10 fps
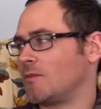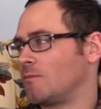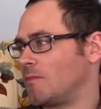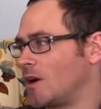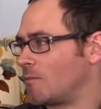
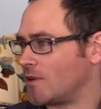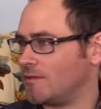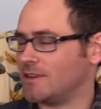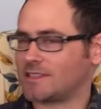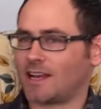and in our
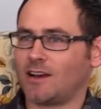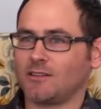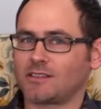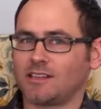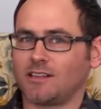previous
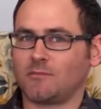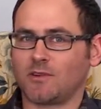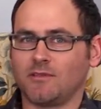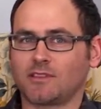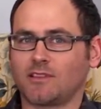house and in
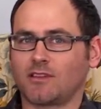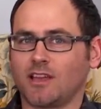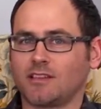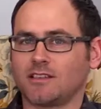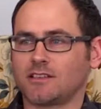previous
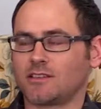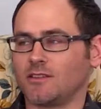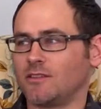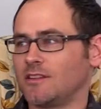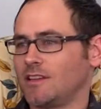locations.
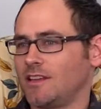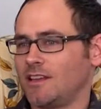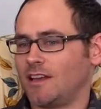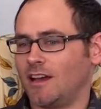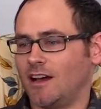So,
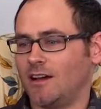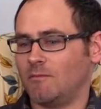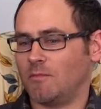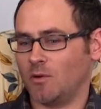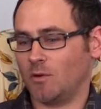
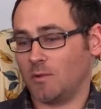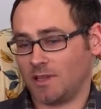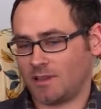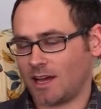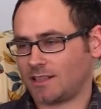but when we
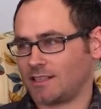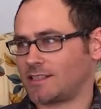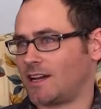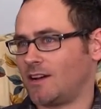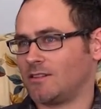got
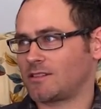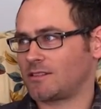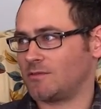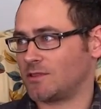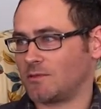this
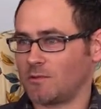house, which we